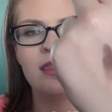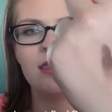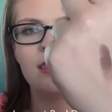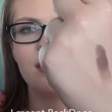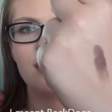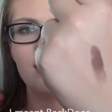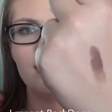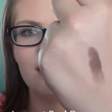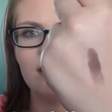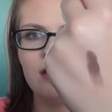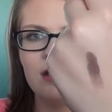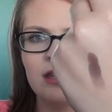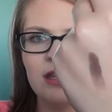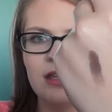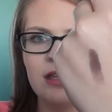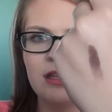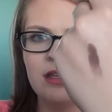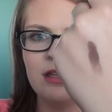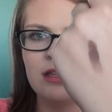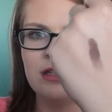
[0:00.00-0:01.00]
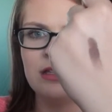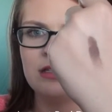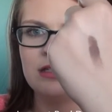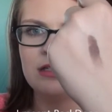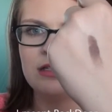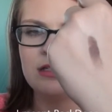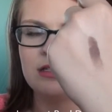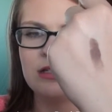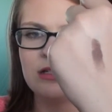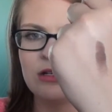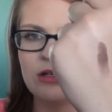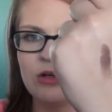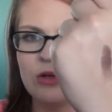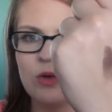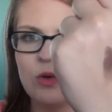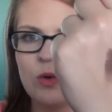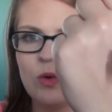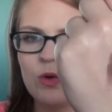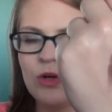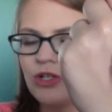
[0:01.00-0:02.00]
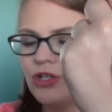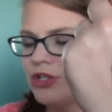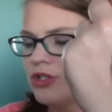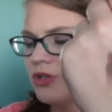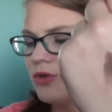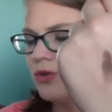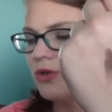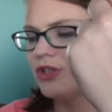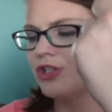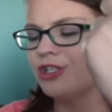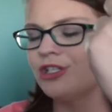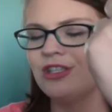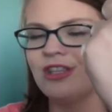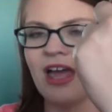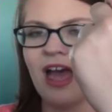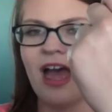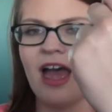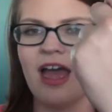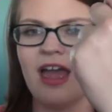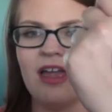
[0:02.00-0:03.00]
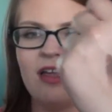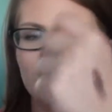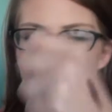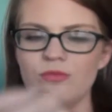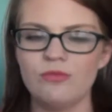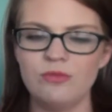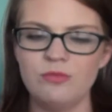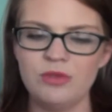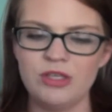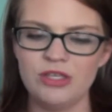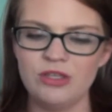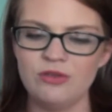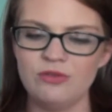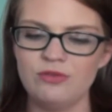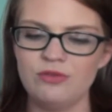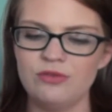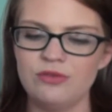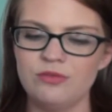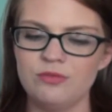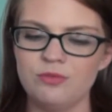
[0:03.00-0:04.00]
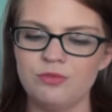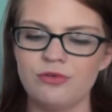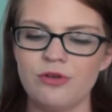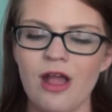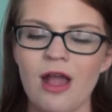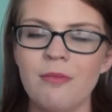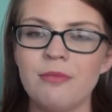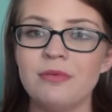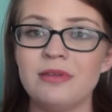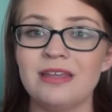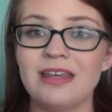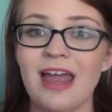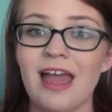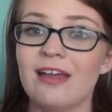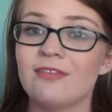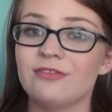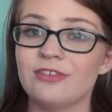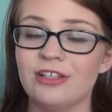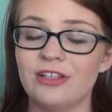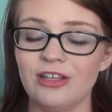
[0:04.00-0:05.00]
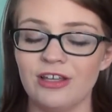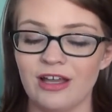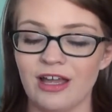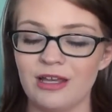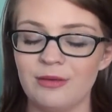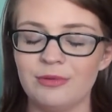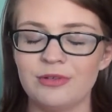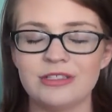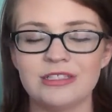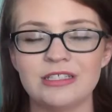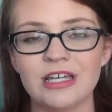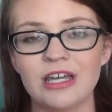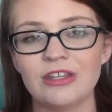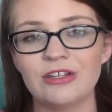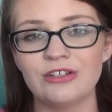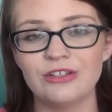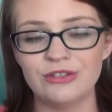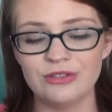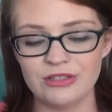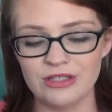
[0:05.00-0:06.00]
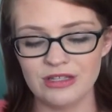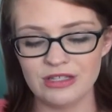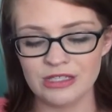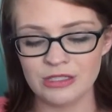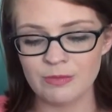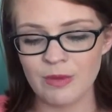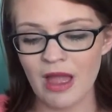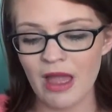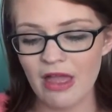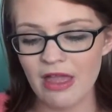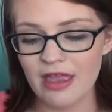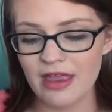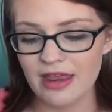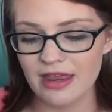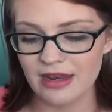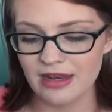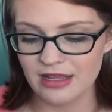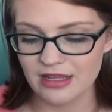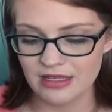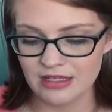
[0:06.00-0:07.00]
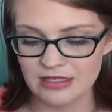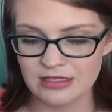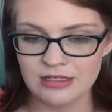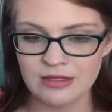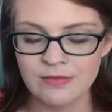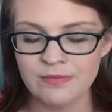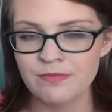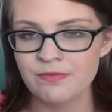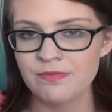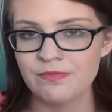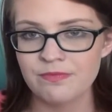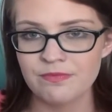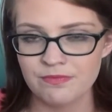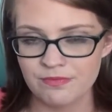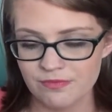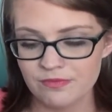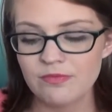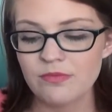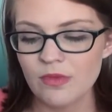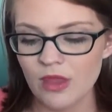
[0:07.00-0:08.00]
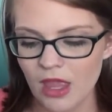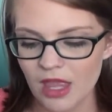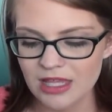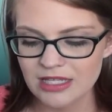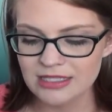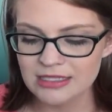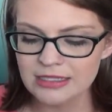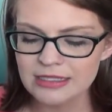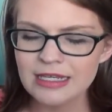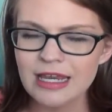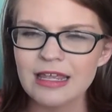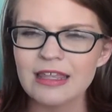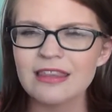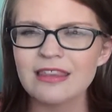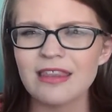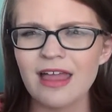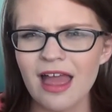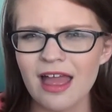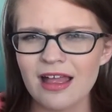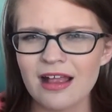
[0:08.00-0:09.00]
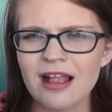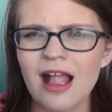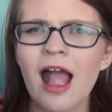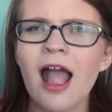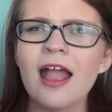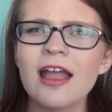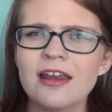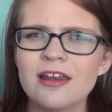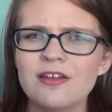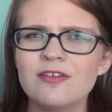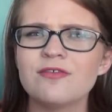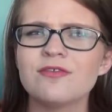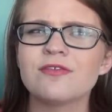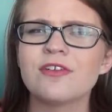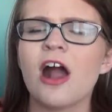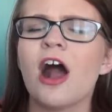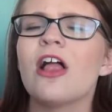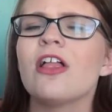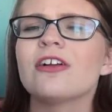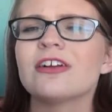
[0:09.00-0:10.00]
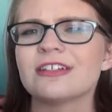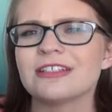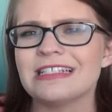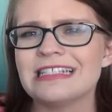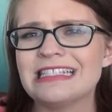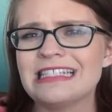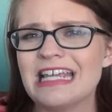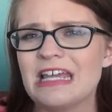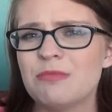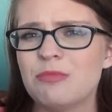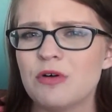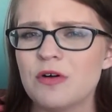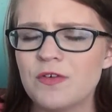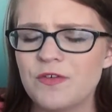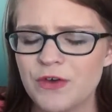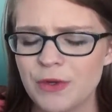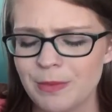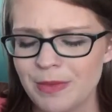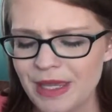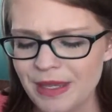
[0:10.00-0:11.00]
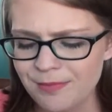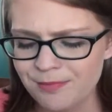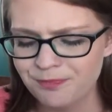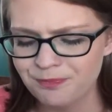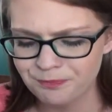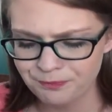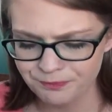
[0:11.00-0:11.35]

There it is. Gorgeous, gorgeous. That would be used probably in every look I put together using this palette. It is that kind of color is a staple for me.